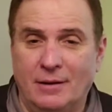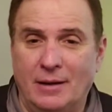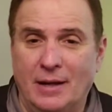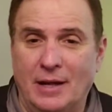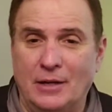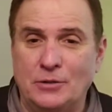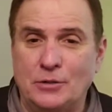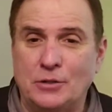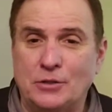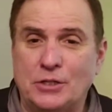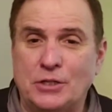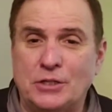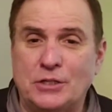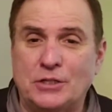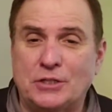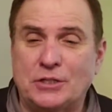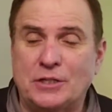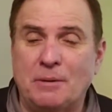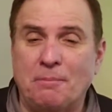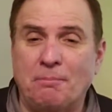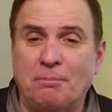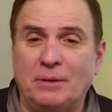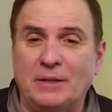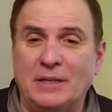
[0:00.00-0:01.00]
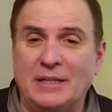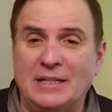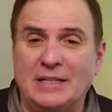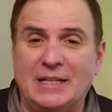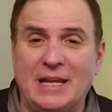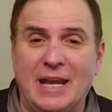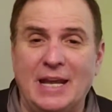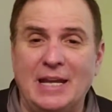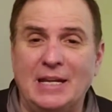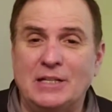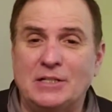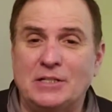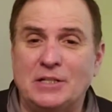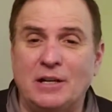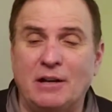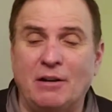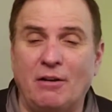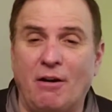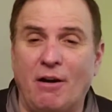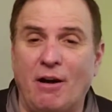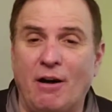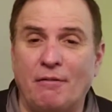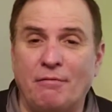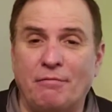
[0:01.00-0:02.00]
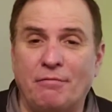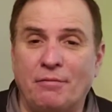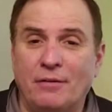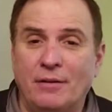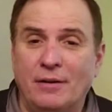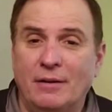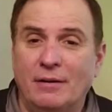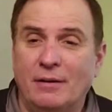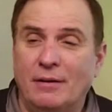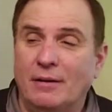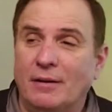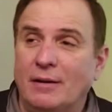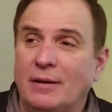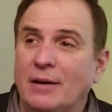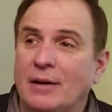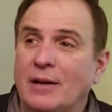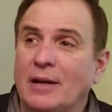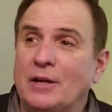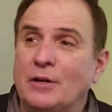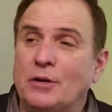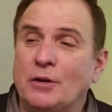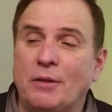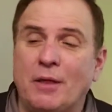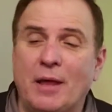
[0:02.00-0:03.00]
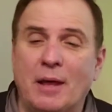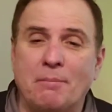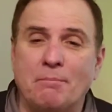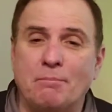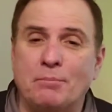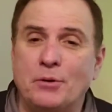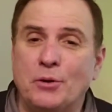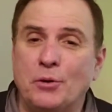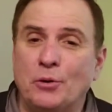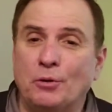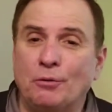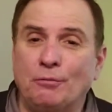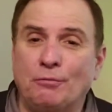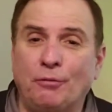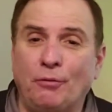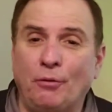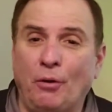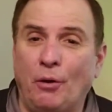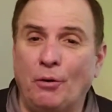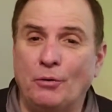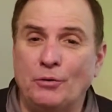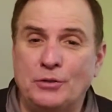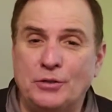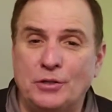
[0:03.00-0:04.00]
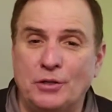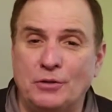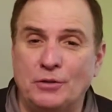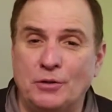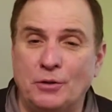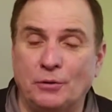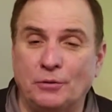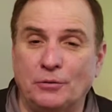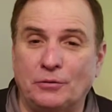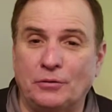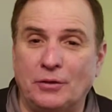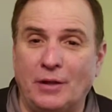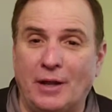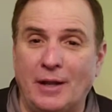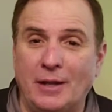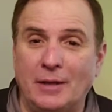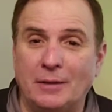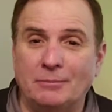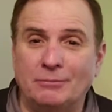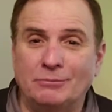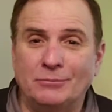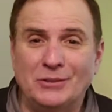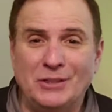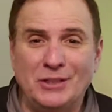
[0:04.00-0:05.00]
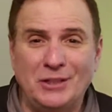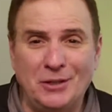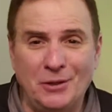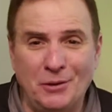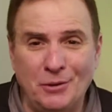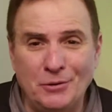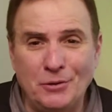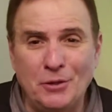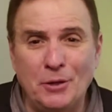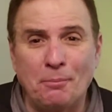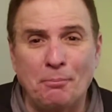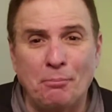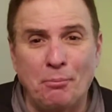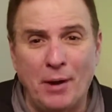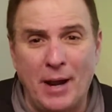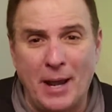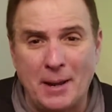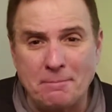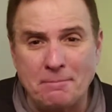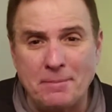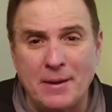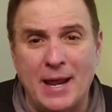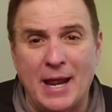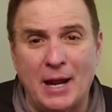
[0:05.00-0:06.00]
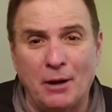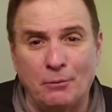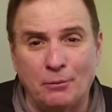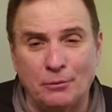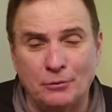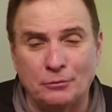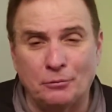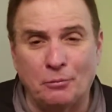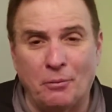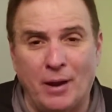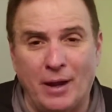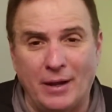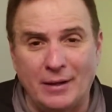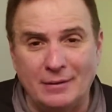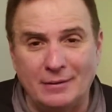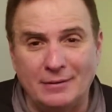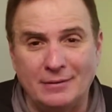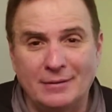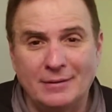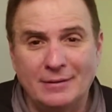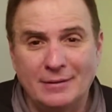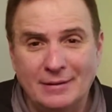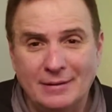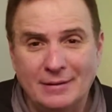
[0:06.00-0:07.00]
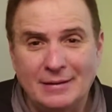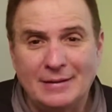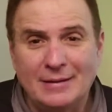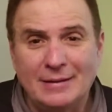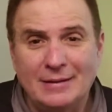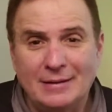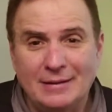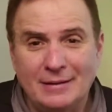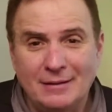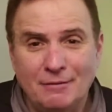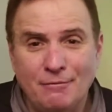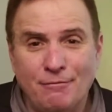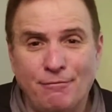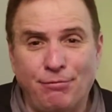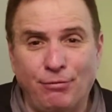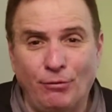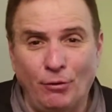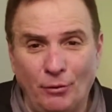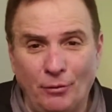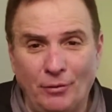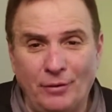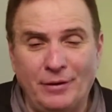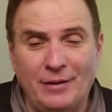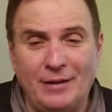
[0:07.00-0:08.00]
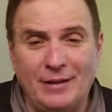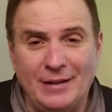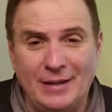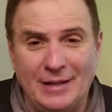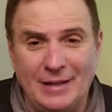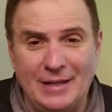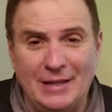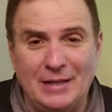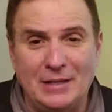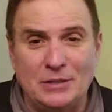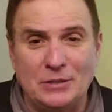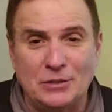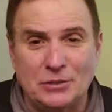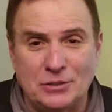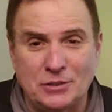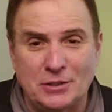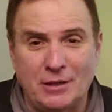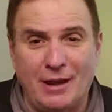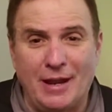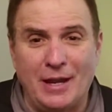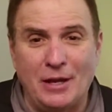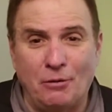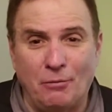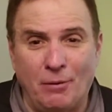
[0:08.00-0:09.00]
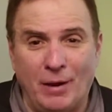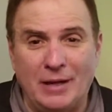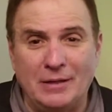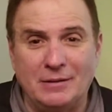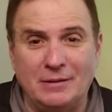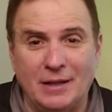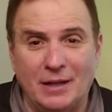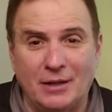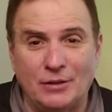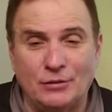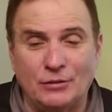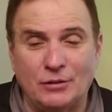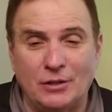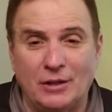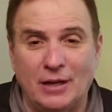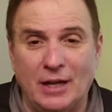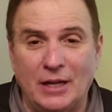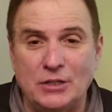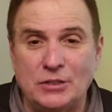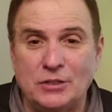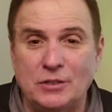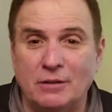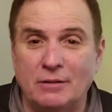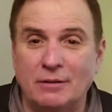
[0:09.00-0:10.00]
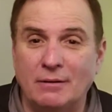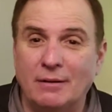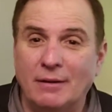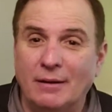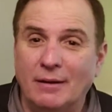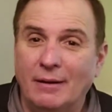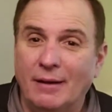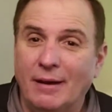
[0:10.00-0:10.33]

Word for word: and you're just simply gazing off into that beautiful ocean, you'll say, you know, your Pratt Pack was right. Florida is a great destination,